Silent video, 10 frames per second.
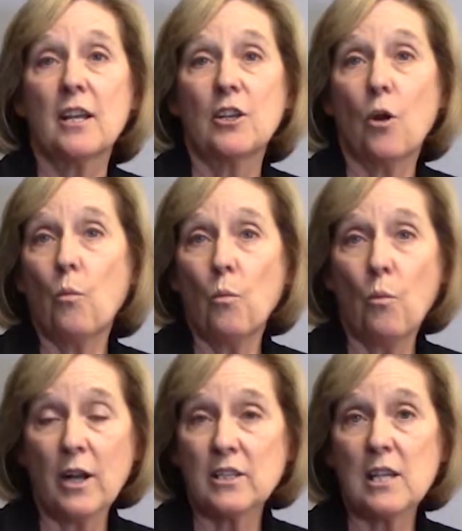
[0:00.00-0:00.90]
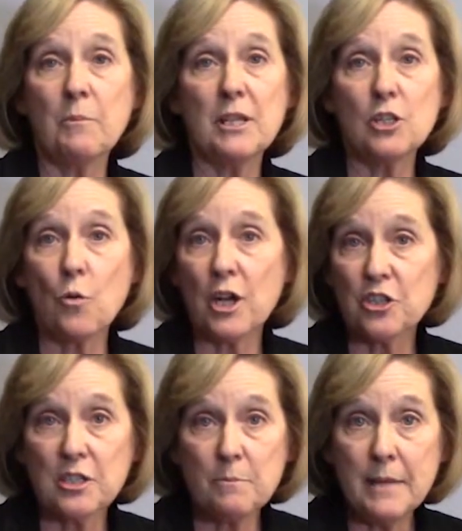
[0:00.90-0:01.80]
what some of these
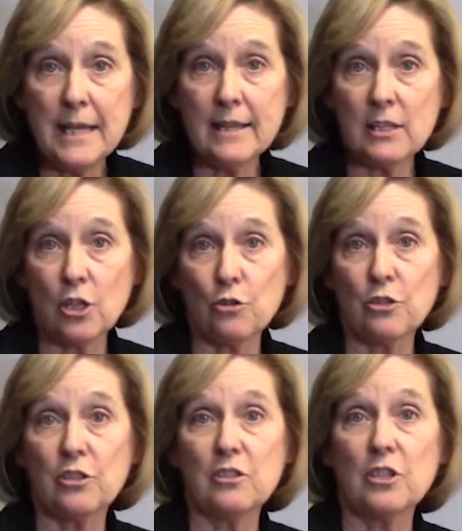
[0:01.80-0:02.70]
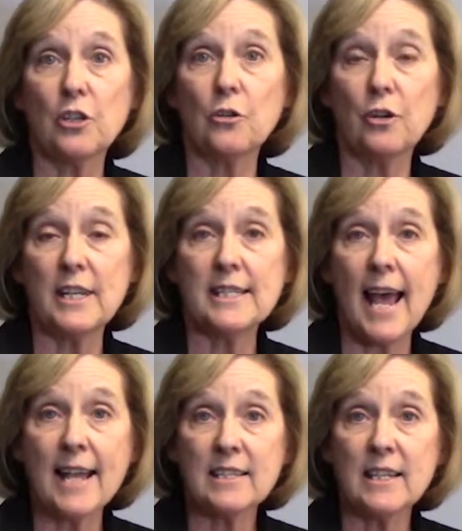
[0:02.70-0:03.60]
questions mean that Social Security is
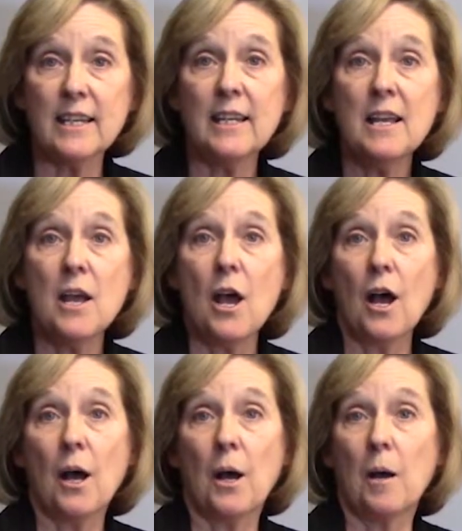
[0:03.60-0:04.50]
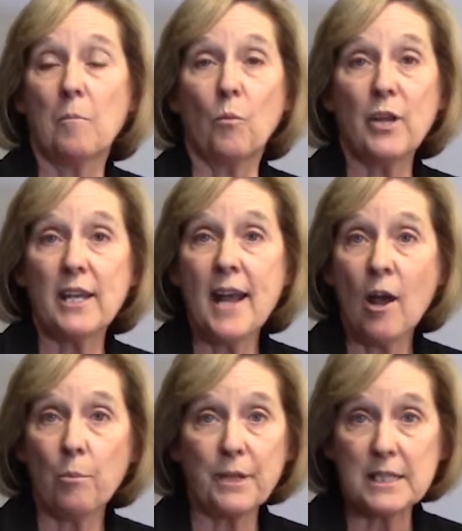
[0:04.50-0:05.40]
asking. We can
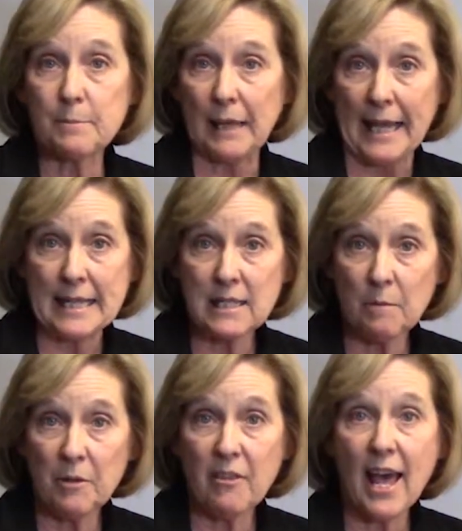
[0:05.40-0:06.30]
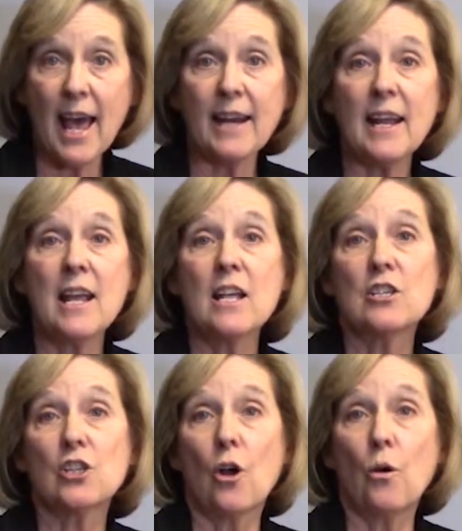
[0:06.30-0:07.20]
help explain some of that,
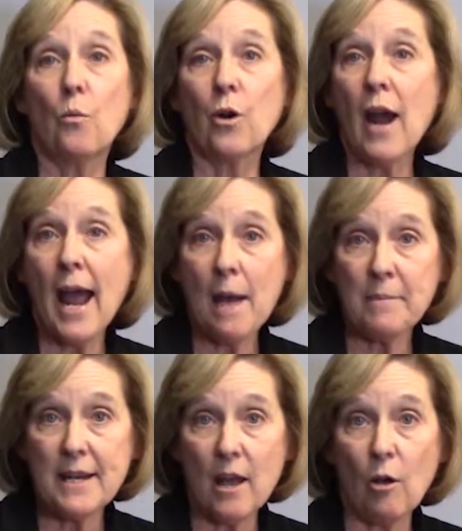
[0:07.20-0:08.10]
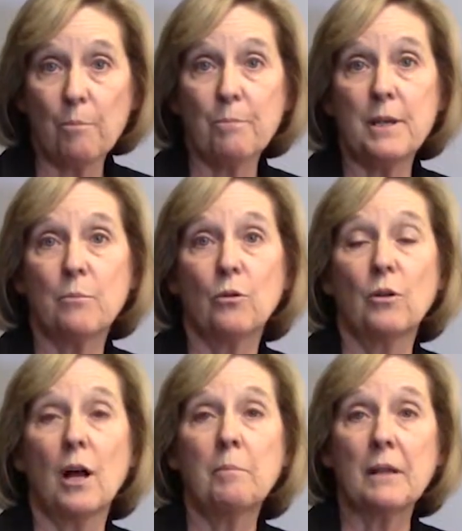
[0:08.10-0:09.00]
so we're happy to help people
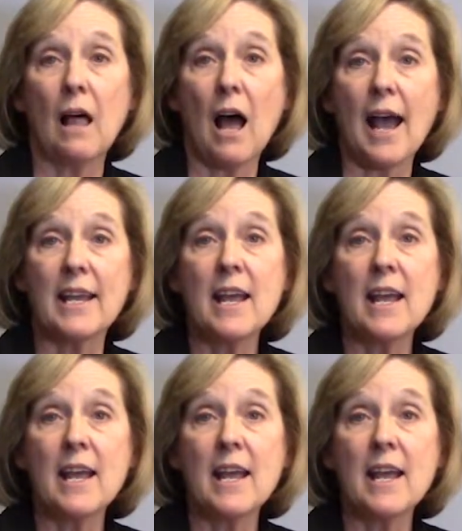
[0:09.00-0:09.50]
apply.